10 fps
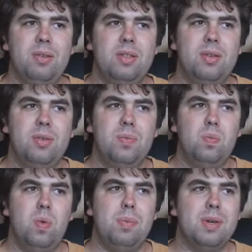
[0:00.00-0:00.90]
so
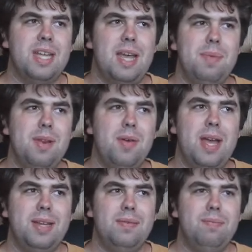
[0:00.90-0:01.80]
one more time,
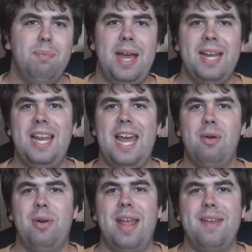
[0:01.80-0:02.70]
I
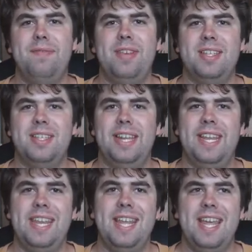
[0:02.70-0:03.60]
glower
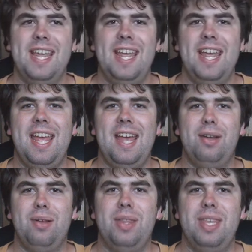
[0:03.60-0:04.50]
enviously at
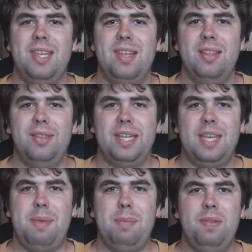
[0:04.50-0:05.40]
all the
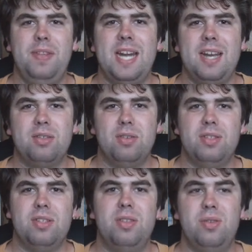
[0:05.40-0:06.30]
lucky people of the Dinosaur
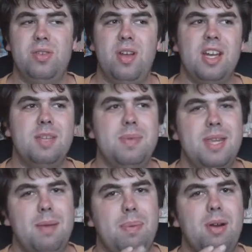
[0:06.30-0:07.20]
Institute who got to
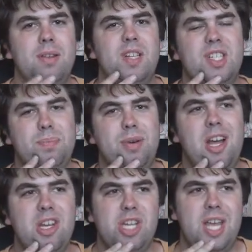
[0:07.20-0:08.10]
be a part of such a
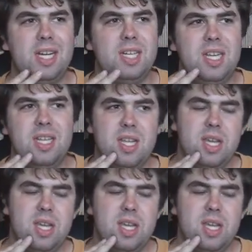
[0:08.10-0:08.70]
project.